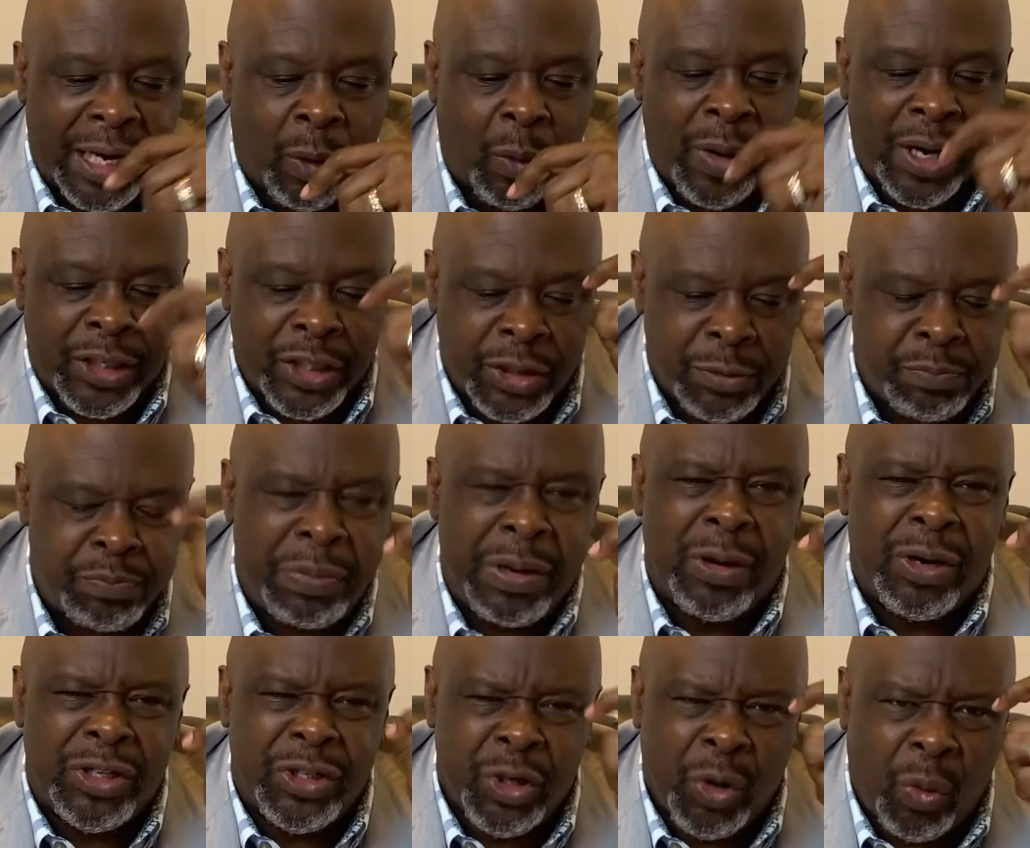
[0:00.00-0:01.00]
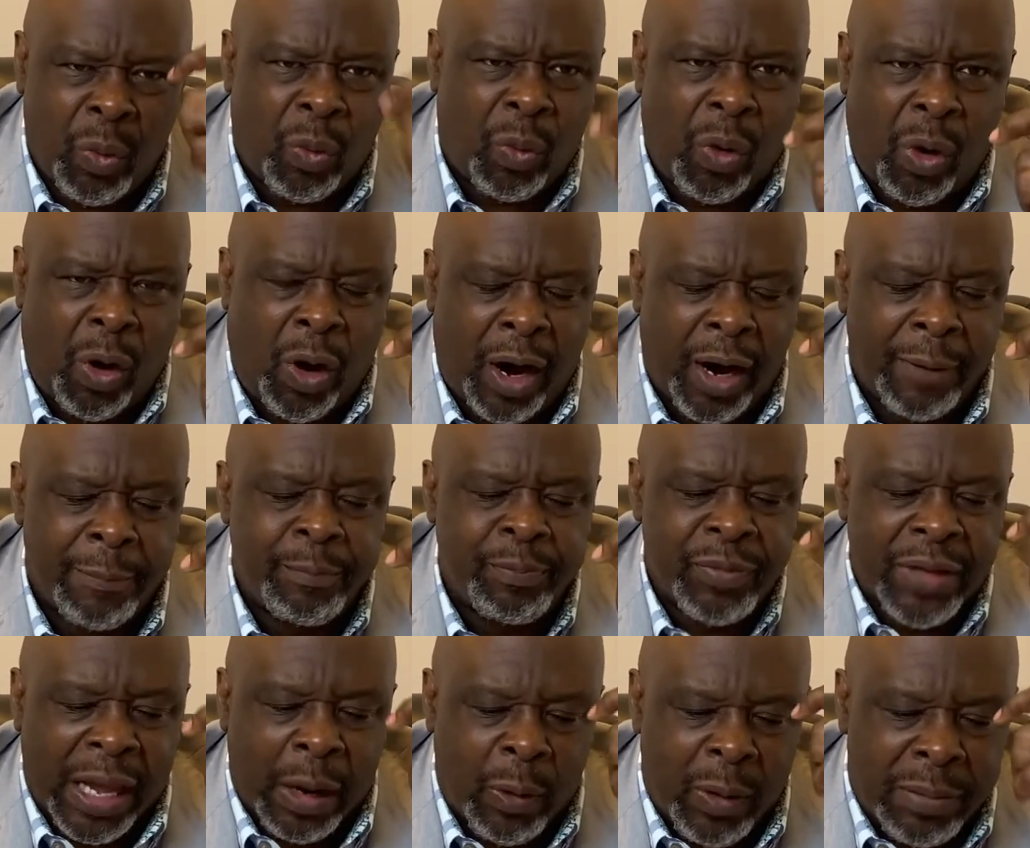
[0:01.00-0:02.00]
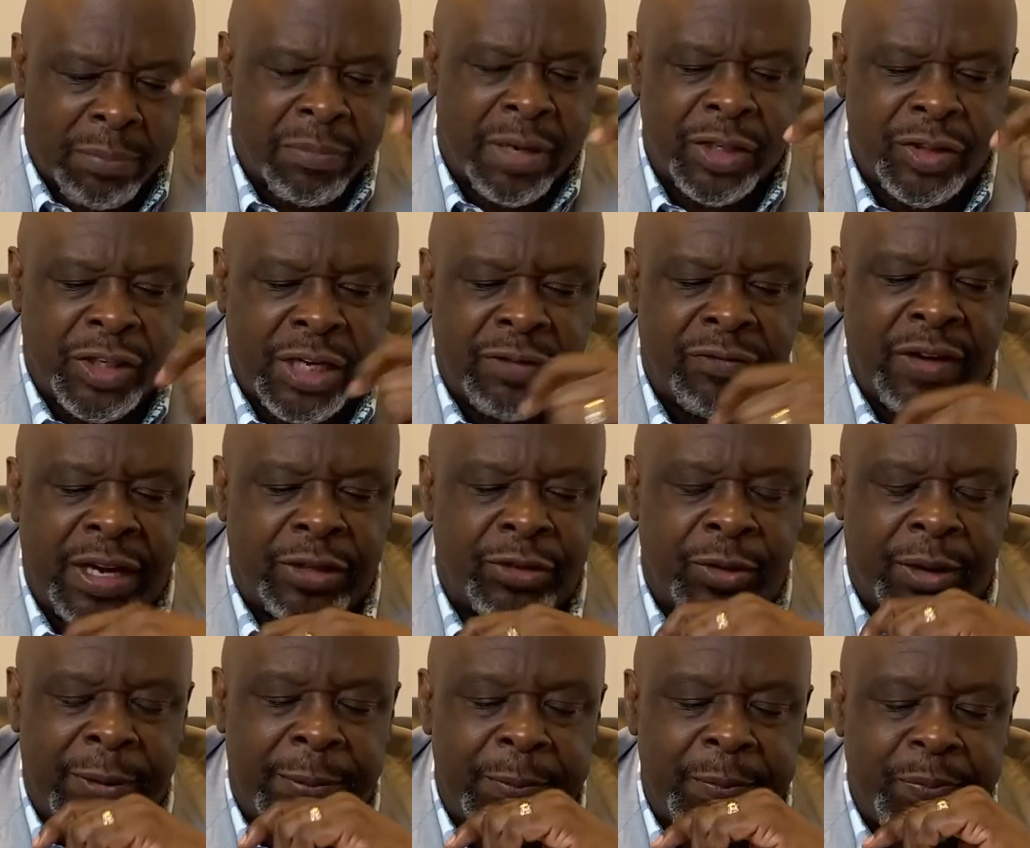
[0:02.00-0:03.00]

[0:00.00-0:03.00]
We're in a spiritual war, and we must get victory.